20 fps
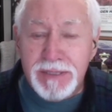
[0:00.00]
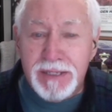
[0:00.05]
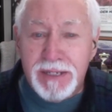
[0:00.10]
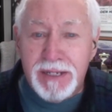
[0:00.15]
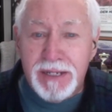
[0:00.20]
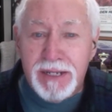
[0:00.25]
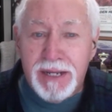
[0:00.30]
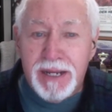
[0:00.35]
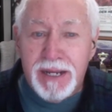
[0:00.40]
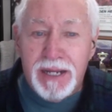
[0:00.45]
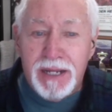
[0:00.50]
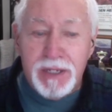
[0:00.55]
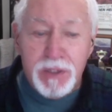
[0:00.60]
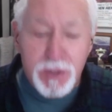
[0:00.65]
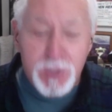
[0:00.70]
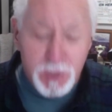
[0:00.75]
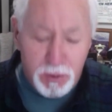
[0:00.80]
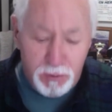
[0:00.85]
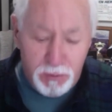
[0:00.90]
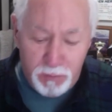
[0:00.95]
And so
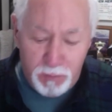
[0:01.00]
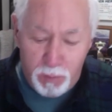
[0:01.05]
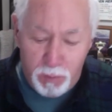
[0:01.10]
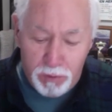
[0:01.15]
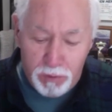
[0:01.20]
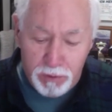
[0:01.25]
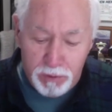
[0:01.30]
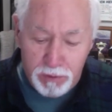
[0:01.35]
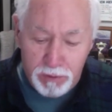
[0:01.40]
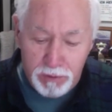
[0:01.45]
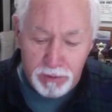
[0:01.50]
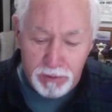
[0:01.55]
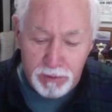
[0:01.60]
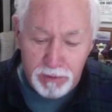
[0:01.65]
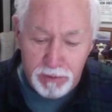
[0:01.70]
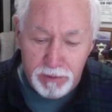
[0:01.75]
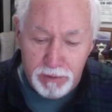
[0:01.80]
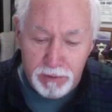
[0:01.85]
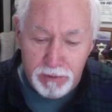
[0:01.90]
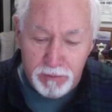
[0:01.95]
for
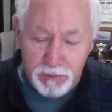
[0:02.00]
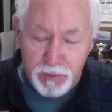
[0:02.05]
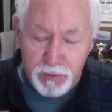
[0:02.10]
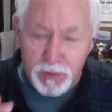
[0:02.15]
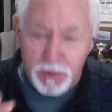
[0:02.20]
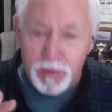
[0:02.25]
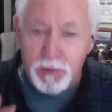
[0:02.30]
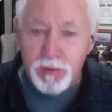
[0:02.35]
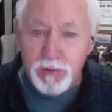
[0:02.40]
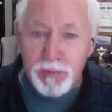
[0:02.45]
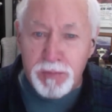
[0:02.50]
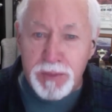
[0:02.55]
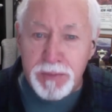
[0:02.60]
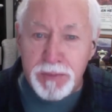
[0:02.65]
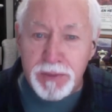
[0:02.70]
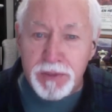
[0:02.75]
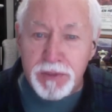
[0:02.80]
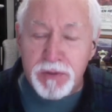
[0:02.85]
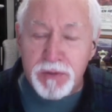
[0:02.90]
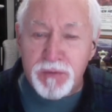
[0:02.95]
for those people that are
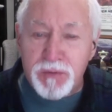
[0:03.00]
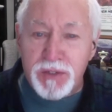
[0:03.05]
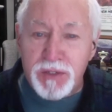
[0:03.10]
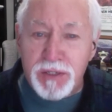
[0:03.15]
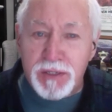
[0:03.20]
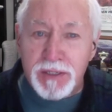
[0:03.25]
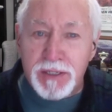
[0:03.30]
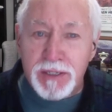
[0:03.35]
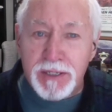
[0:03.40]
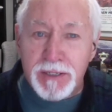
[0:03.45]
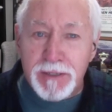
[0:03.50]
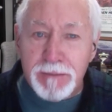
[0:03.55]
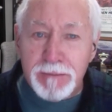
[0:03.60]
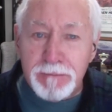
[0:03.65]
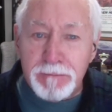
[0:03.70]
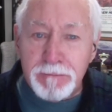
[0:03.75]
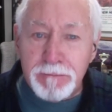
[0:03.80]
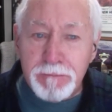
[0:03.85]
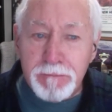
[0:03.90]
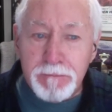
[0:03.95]
feeling
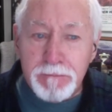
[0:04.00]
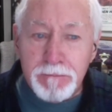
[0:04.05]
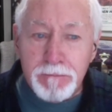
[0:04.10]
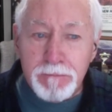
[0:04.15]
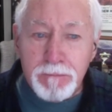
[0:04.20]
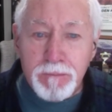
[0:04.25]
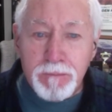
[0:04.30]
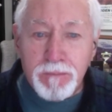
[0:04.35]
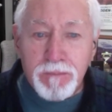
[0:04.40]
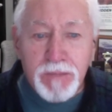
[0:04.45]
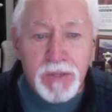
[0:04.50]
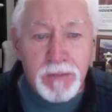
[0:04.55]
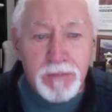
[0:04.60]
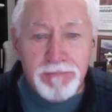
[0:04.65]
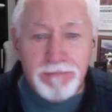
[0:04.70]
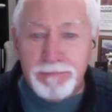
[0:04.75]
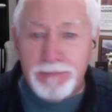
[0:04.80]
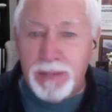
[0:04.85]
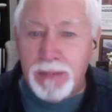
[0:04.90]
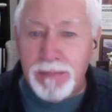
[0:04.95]

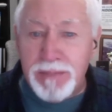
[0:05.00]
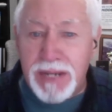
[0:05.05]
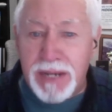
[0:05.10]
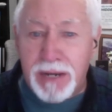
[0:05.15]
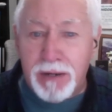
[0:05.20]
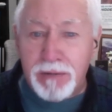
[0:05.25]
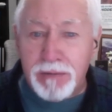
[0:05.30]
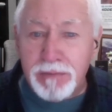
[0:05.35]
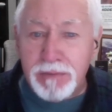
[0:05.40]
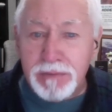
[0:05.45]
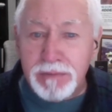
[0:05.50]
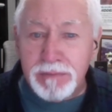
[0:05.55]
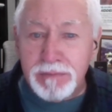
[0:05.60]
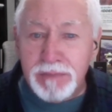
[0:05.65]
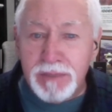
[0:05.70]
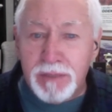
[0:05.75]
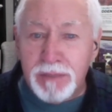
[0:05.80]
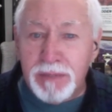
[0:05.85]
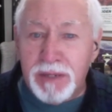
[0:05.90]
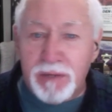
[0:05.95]
bummed out
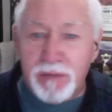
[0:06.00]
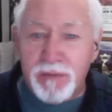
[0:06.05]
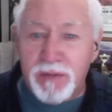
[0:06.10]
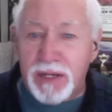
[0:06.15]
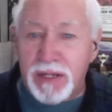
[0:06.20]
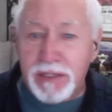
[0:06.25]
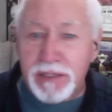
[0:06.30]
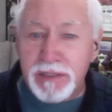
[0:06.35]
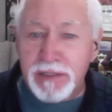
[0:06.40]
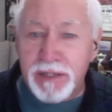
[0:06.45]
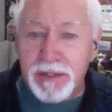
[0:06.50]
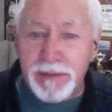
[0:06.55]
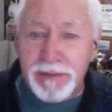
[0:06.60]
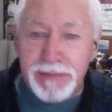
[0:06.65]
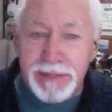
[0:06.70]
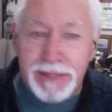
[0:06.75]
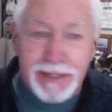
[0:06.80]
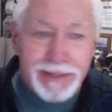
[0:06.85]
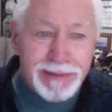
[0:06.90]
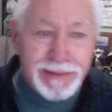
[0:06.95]
about Valentine's Day,
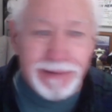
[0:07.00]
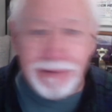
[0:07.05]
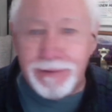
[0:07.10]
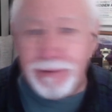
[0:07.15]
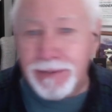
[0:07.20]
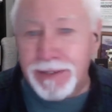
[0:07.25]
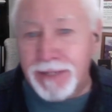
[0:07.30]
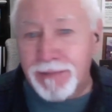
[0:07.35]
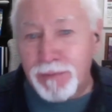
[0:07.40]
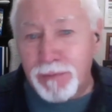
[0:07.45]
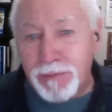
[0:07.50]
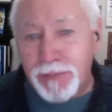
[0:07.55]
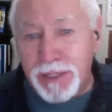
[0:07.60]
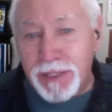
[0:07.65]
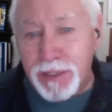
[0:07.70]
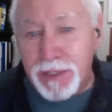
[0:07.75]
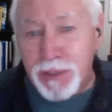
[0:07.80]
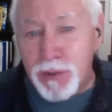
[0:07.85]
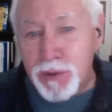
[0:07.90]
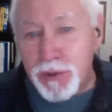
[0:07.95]
they don't have a
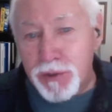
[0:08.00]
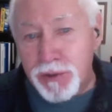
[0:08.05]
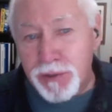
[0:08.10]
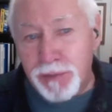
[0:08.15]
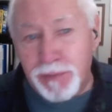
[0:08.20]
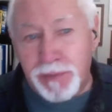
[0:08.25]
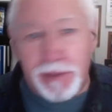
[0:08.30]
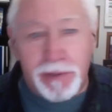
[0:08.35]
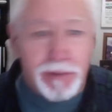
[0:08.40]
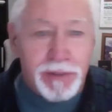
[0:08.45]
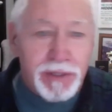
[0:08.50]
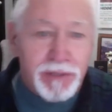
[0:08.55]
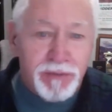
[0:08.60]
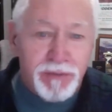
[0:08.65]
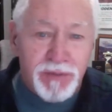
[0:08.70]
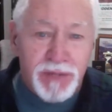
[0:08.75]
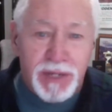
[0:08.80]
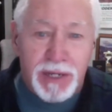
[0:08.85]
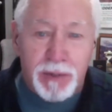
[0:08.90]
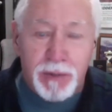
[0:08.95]
relationship, they don't have
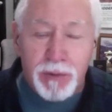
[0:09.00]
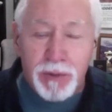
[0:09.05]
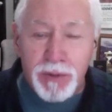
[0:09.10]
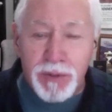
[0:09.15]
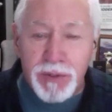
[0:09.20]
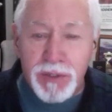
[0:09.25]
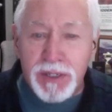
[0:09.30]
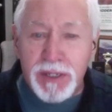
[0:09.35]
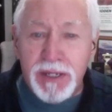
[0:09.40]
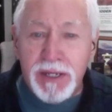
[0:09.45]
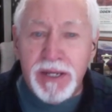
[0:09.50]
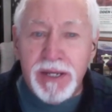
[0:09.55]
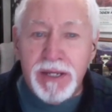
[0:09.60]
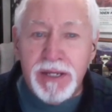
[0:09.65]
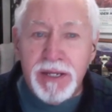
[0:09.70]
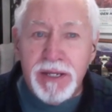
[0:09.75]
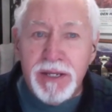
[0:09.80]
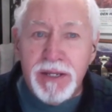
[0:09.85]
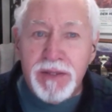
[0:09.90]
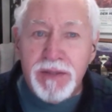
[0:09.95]
flowers,
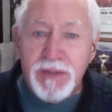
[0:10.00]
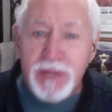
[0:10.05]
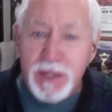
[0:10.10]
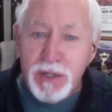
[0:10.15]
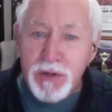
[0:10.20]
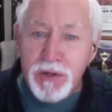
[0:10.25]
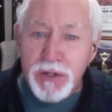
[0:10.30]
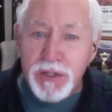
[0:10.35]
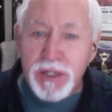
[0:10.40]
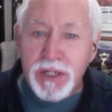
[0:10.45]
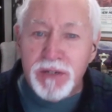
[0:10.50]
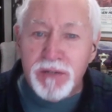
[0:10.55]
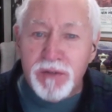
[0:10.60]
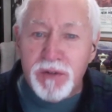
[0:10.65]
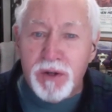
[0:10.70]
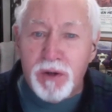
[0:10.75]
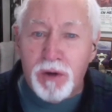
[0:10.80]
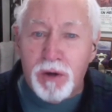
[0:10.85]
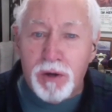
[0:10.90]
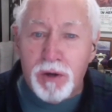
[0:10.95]
they should give
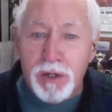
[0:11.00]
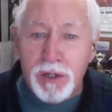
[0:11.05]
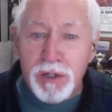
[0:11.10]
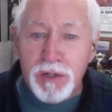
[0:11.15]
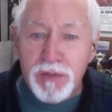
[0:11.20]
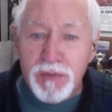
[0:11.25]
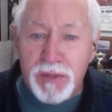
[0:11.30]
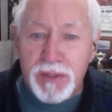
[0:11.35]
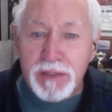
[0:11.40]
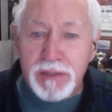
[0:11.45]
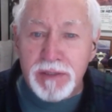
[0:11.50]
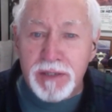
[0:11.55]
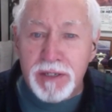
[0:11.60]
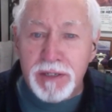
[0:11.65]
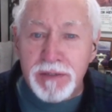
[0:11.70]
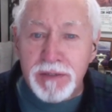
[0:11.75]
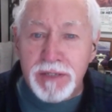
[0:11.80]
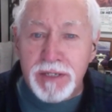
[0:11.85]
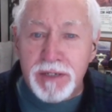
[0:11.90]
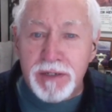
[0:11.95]
cards, Valentine's Day
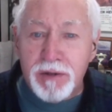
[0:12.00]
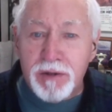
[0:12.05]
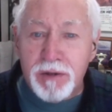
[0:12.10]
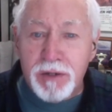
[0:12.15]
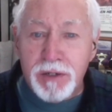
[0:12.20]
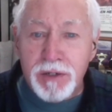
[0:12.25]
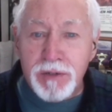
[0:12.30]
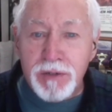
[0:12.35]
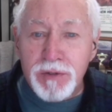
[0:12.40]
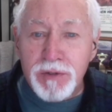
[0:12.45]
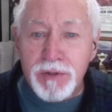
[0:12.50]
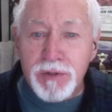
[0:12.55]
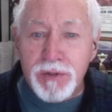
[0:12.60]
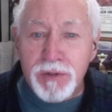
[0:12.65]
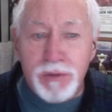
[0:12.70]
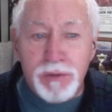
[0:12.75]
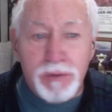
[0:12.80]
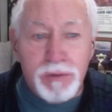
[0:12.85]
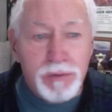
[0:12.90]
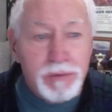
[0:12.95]
cards,
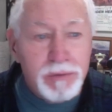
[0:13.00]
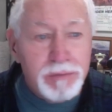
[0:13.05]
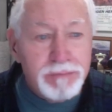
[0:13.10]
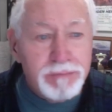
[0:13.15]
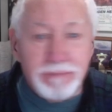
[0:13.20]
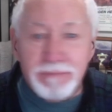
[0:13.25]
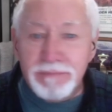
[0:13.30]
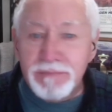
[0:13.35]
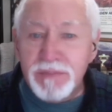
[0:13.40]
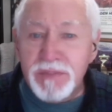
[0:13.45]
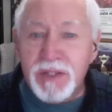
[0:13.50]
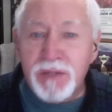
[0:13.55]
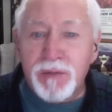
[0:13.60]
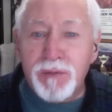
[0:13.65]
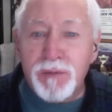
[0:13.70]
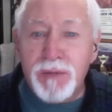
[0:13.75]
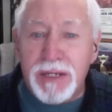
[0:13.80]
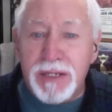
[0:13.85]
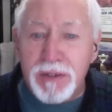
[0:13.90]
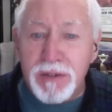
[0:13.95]
to their friends,
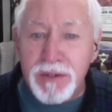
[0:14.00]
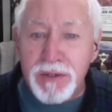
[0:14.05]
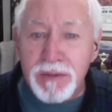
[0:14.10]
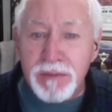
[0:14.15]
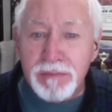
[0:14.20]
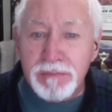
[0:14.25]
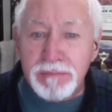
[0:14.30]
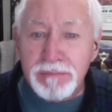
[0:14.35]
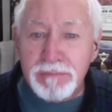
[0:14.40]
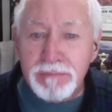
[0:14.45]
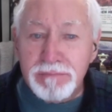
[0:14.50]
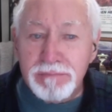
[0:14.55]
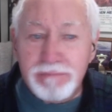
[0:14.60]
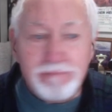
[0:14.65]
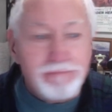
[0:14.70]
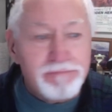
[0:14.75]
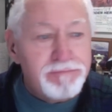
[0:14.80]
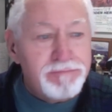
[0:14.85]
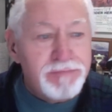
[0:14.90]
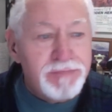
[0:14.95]

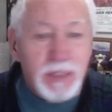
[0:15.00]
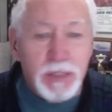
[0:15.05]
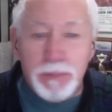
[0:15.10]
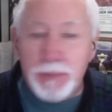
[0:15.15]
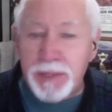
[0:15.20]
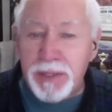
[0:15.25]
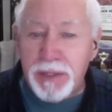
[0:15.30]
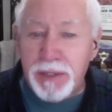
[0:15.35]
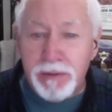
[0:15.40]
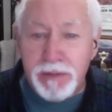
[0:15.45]
their parents,